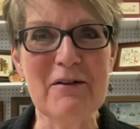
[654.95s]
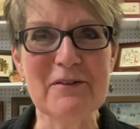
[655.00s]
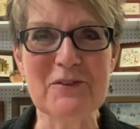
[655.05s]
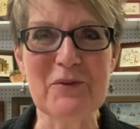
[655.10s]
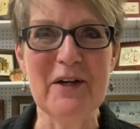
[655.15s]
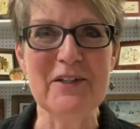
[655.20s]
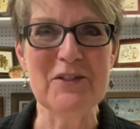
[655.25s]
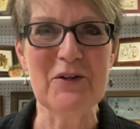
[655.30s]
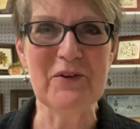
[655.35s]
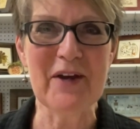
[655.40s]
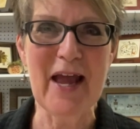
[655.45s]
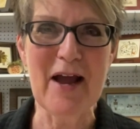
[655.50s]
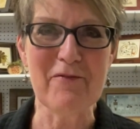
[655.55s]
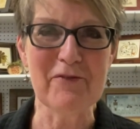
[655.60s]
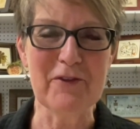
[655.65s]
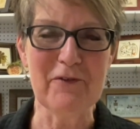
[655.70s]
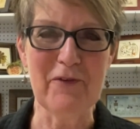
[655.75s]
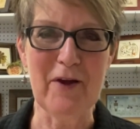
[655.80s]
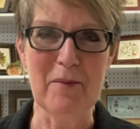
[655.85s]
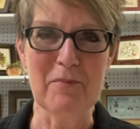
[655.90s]
so I don't have
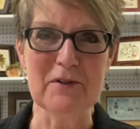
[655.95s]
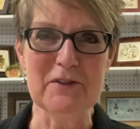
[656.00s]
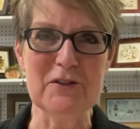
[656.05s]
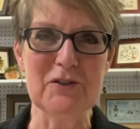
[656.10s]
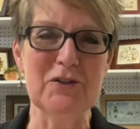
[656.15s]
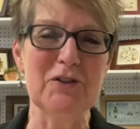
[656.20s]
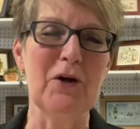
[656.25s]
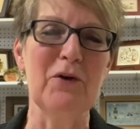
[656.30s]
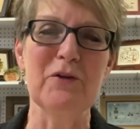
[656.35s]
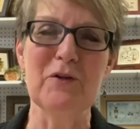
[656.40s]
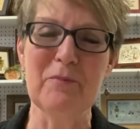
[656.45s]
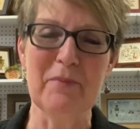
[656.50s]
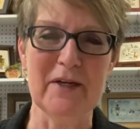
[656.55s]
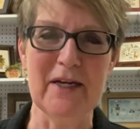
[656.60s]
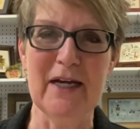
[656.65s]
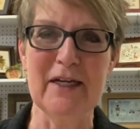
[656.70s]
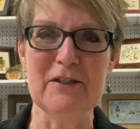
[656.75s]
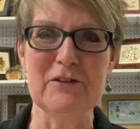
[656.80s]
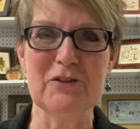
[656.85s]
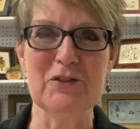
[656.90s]
the fabric to show you, but
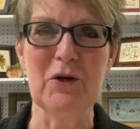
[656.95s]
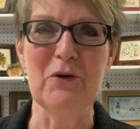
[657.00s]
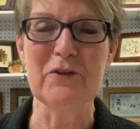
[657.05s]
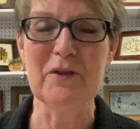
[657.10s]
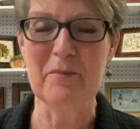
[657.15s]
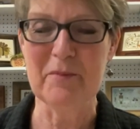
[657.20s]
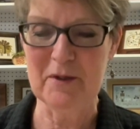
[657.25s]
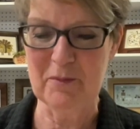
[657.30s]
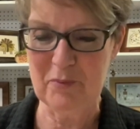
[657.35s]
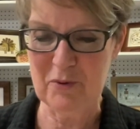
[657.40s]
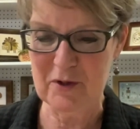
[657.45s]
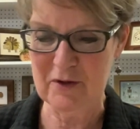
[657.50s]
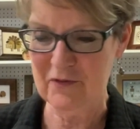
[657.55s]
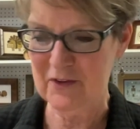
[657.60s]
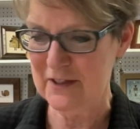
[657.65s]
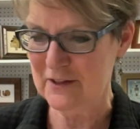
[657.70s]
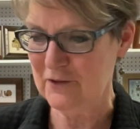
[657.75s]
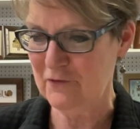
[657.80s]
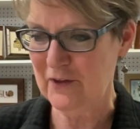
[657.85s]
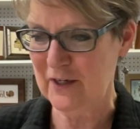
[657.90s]
I showed them in a
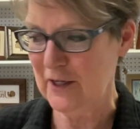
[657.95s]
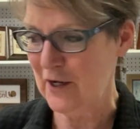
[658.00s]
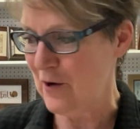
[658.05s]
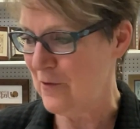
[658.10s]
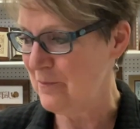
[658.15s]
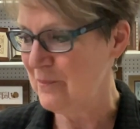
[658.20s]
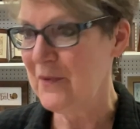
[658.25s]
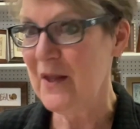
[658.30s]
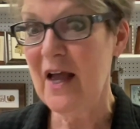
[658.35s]
previous video.